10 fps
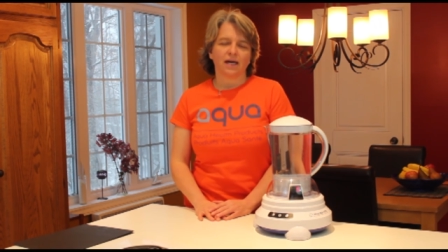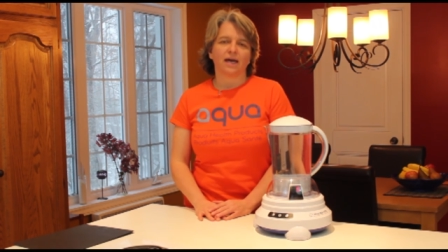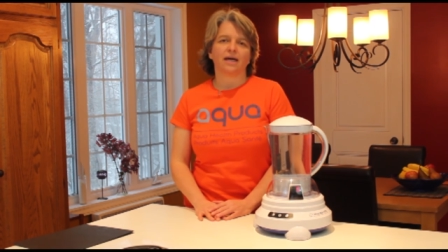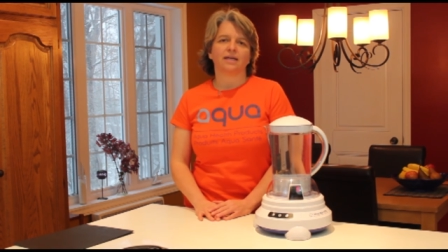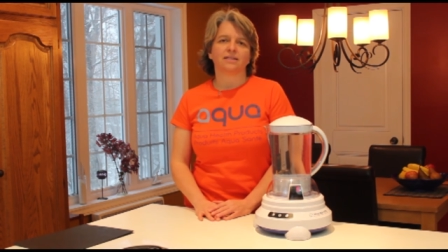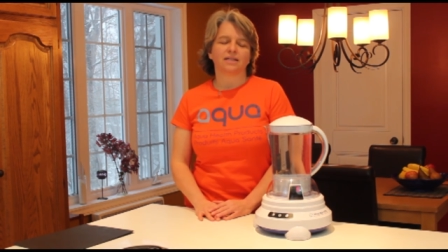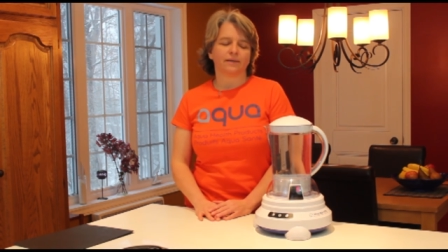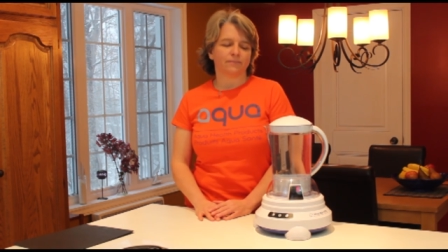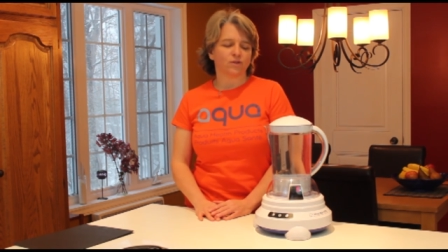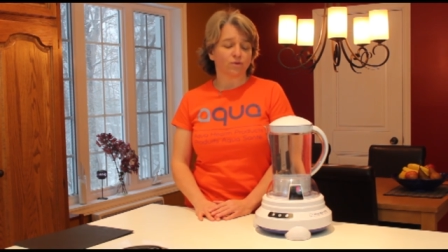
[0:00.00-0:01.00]
And
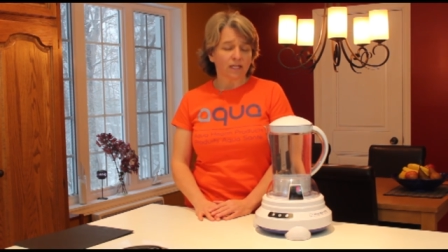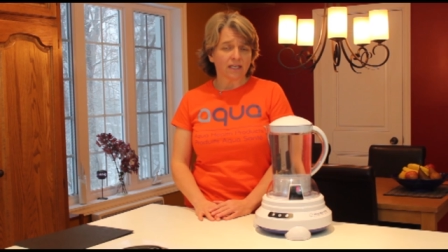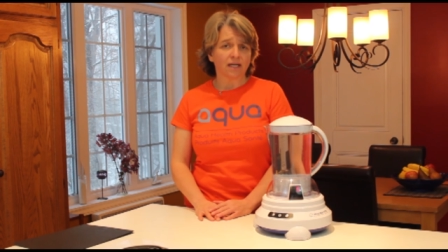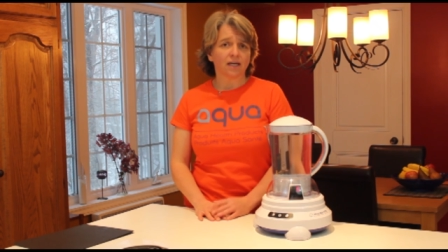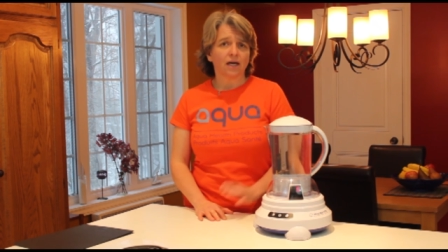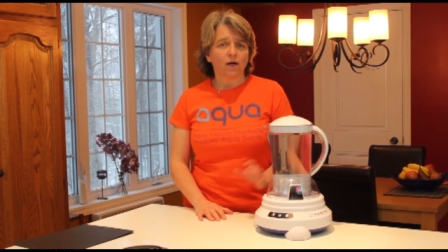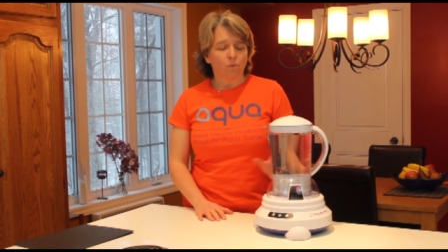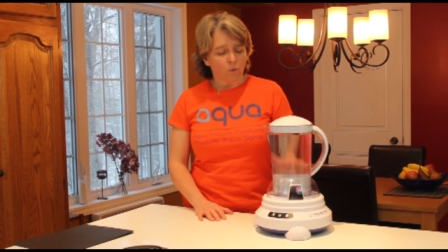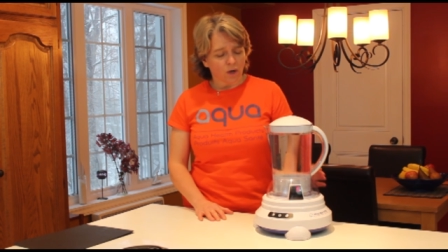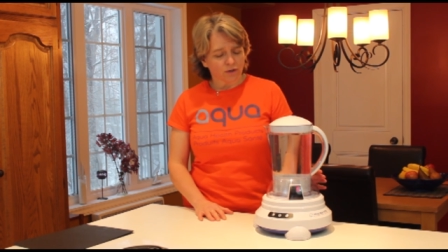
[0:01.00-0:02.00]
um, drinking
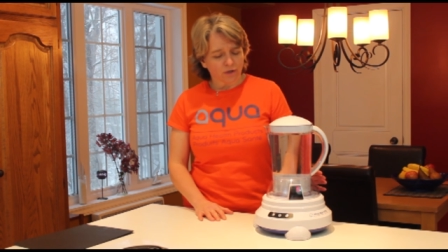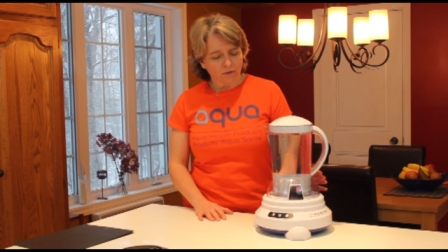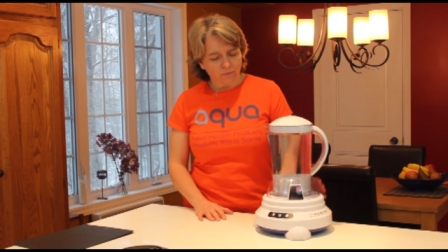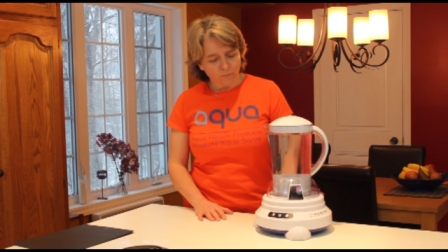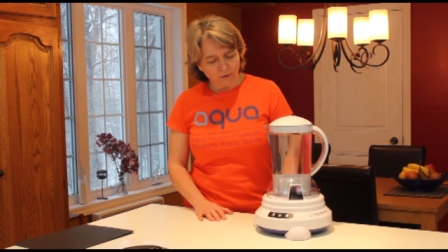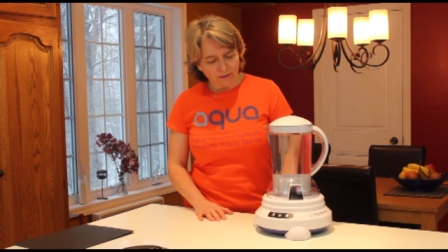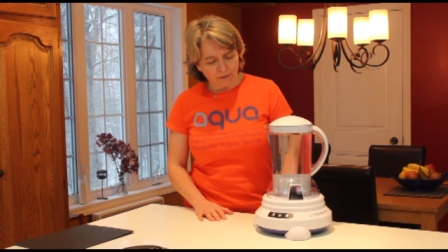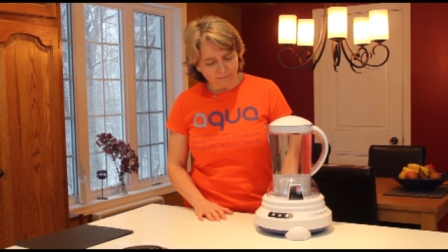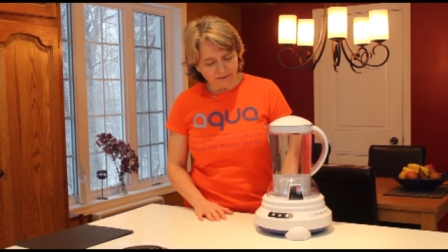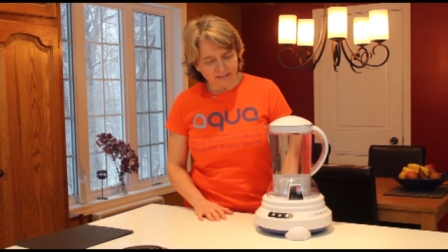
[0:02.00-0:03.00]
water with
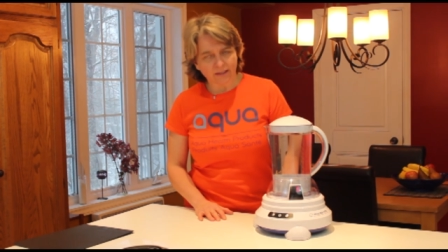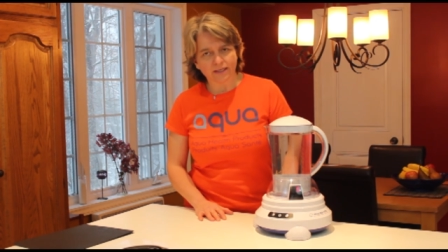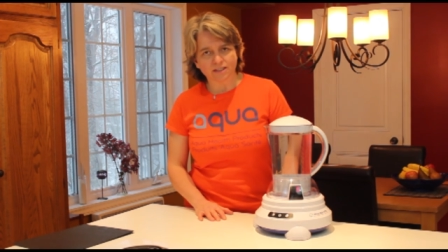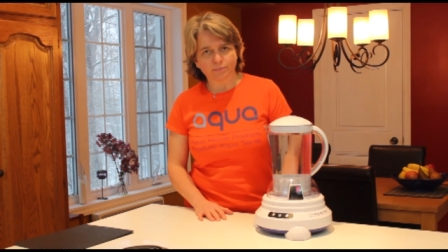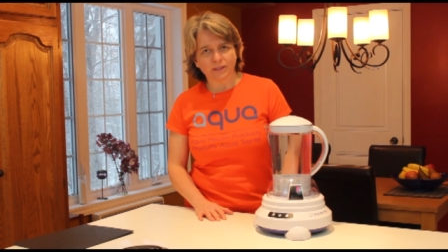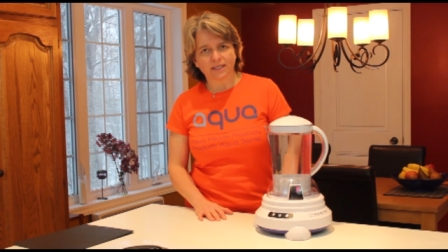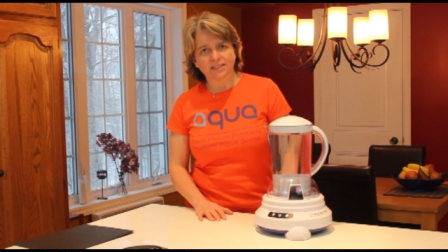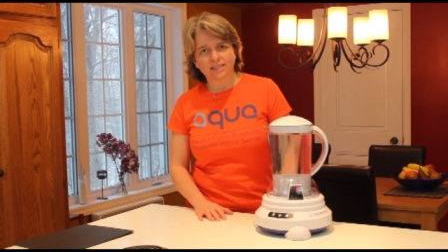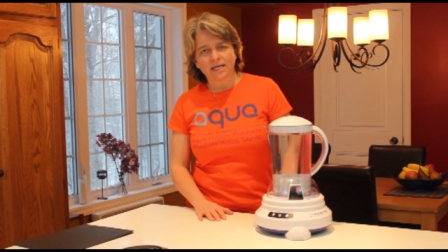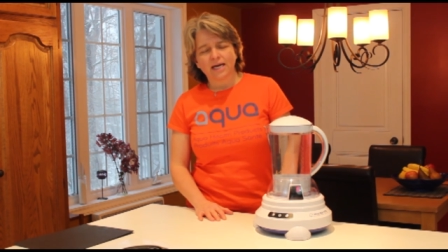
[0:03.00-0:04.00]
a Vitalizer
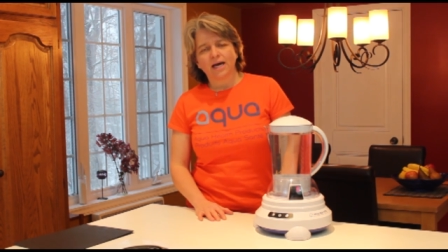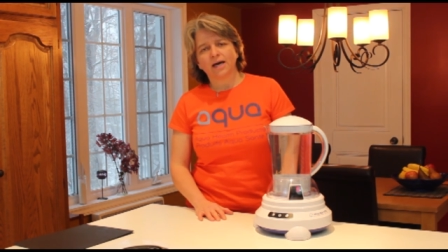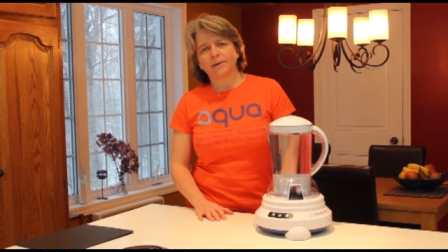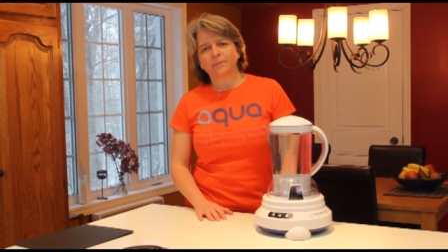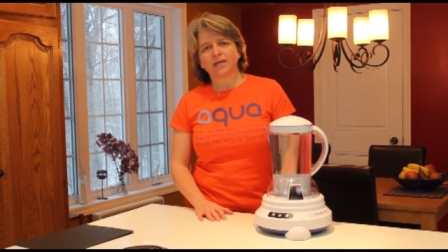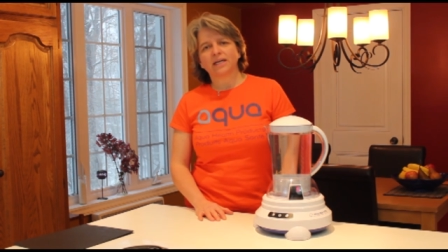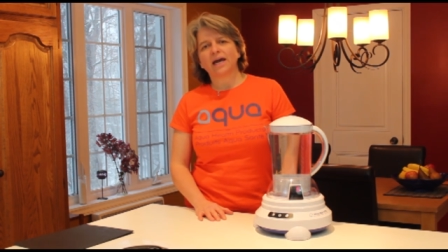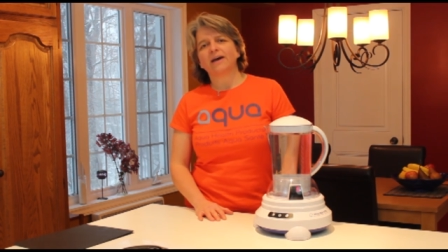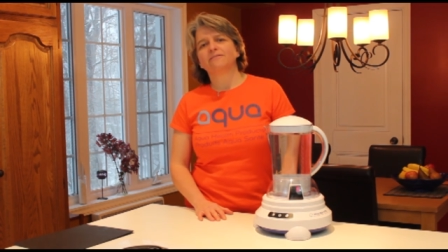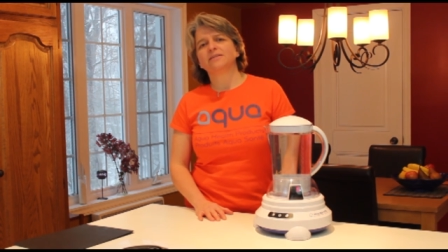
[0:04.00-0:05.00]
Plus um, can
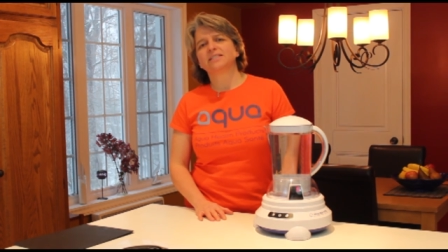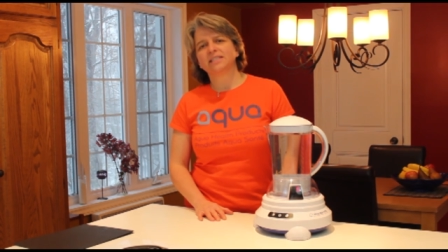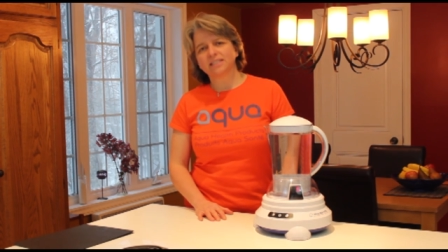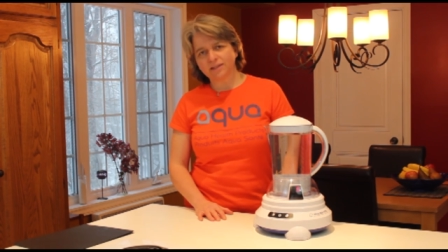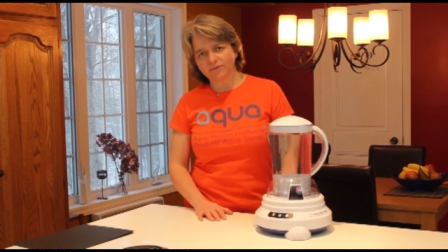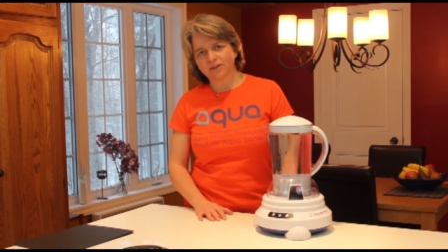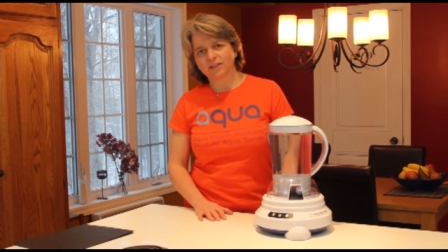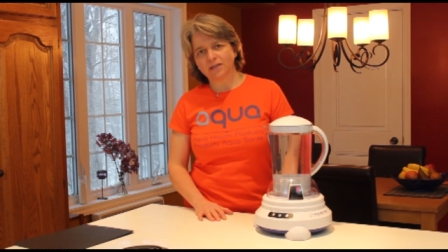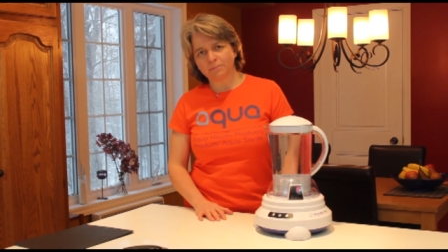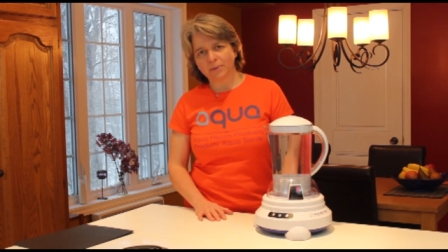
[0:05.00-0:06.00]
have
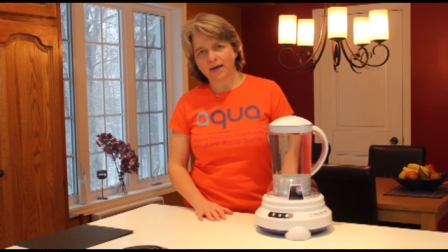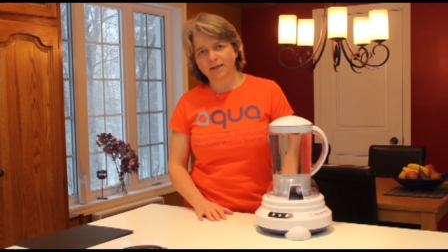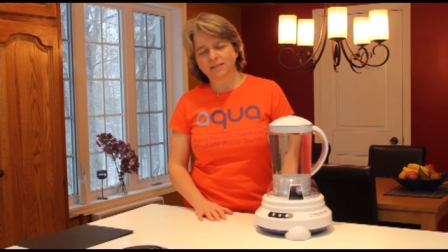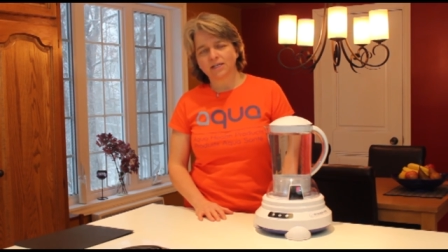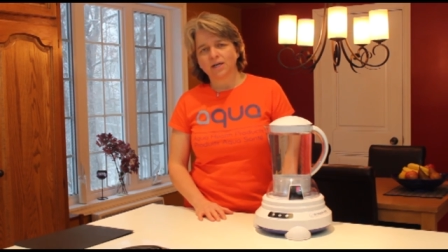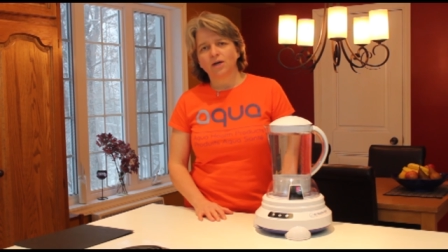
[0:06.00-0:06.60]
significant impact